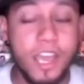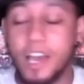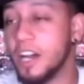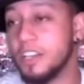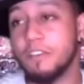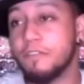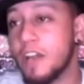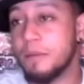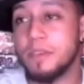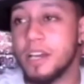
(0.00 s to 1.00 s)
You can find
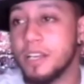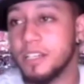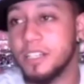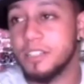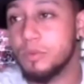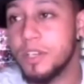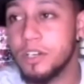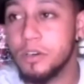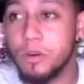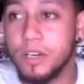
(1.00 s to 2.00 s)
me on Twitter
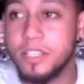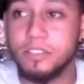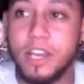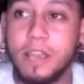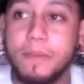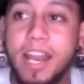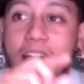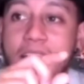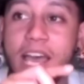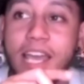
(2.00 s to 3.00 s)
or Instagram at
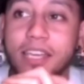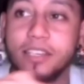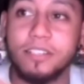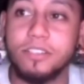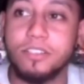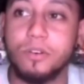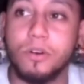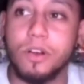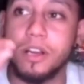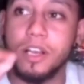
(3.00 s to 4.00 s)

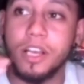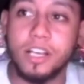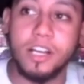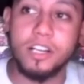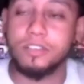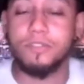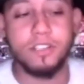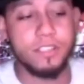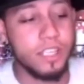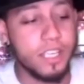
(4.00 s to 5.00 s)

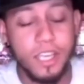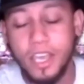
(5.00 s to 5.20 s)
@I_controversity.